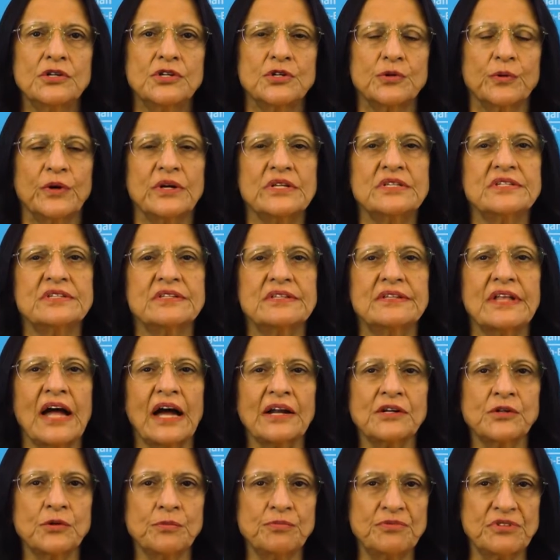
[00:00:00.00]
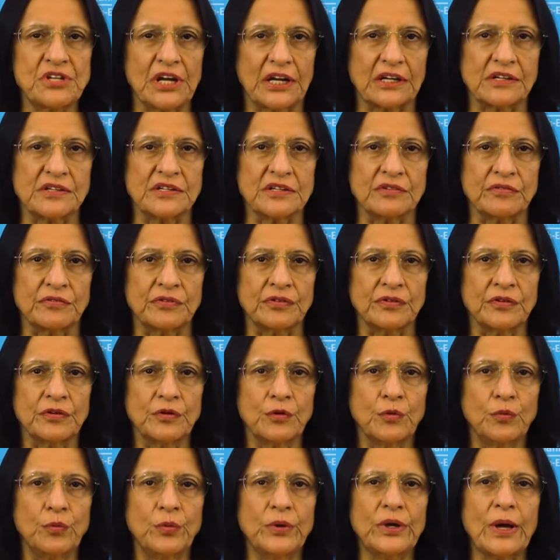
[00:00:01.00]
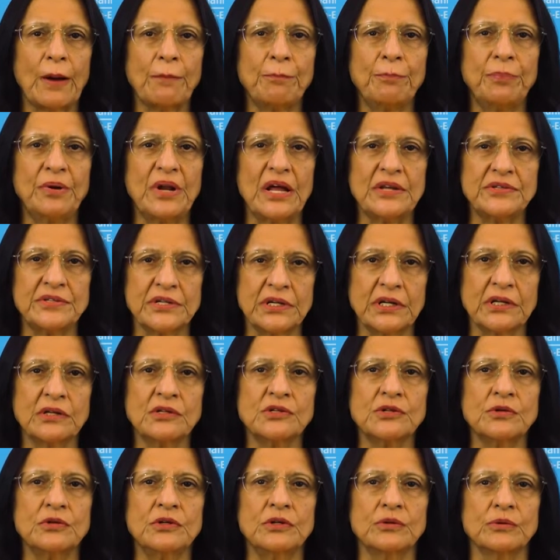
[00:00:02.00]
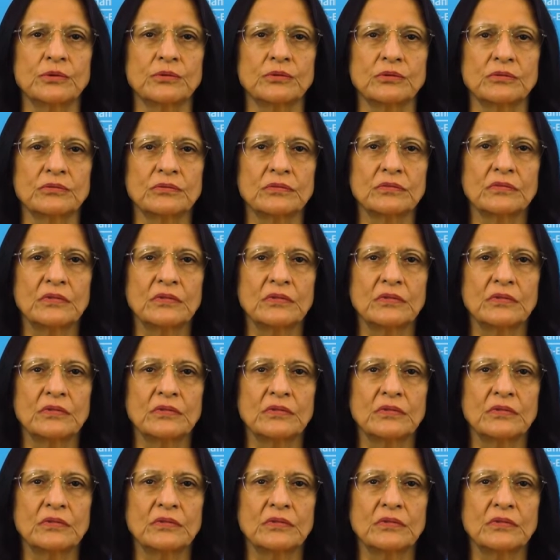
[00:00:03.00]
Towards that objective, we are pledging to you,